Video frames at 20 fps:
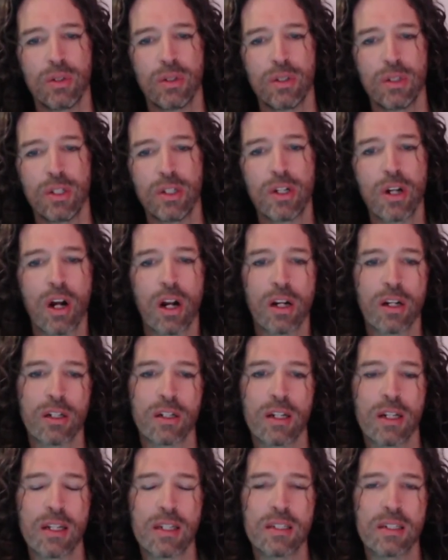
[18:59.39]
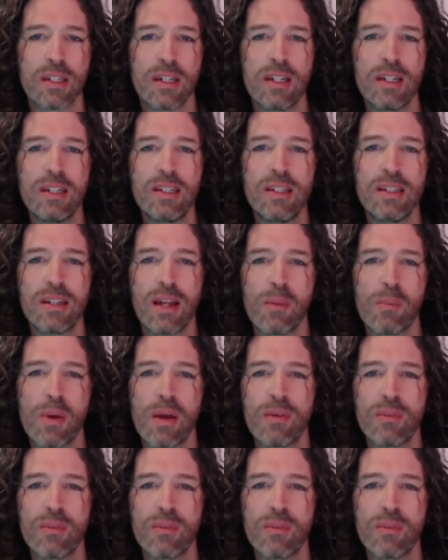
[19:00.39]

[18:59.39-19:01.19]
the darkness, and anytime I ever